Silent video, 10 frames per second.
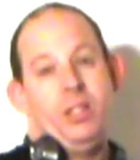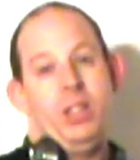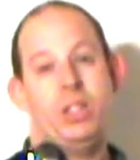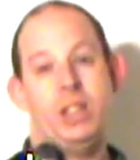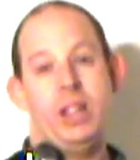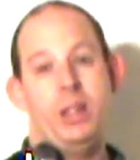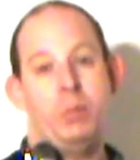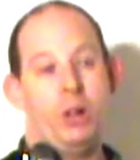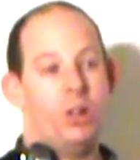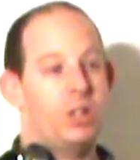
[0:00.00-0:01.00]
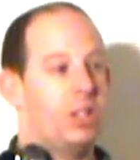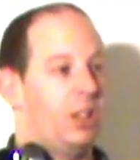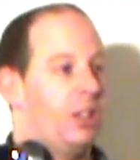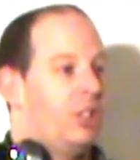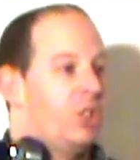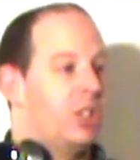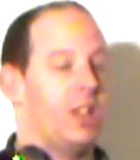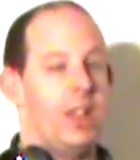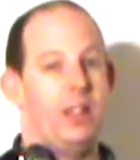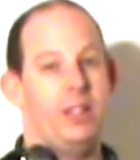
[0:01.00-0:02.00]
These daily blogs are just
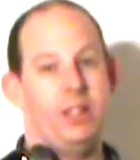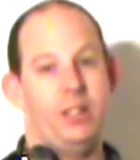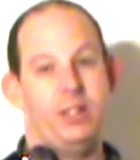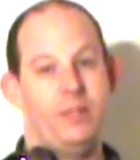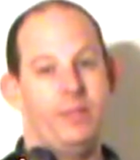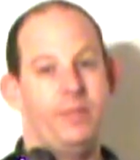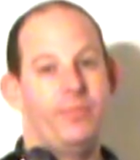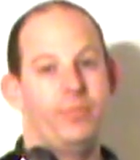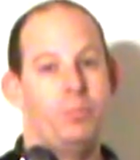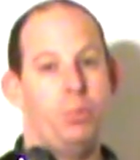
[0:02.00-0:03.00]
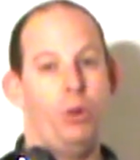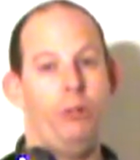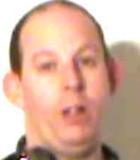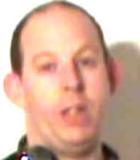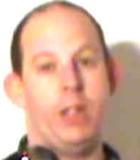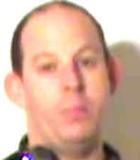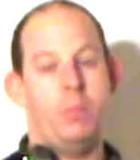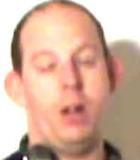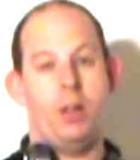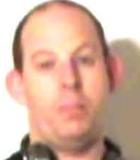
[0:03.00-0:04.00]
getting boring, in
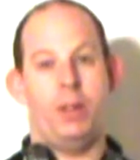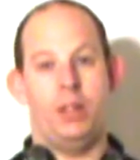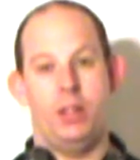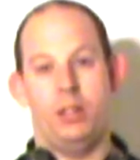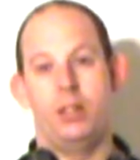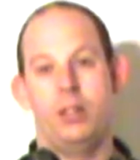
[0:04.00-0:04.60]
my opinion.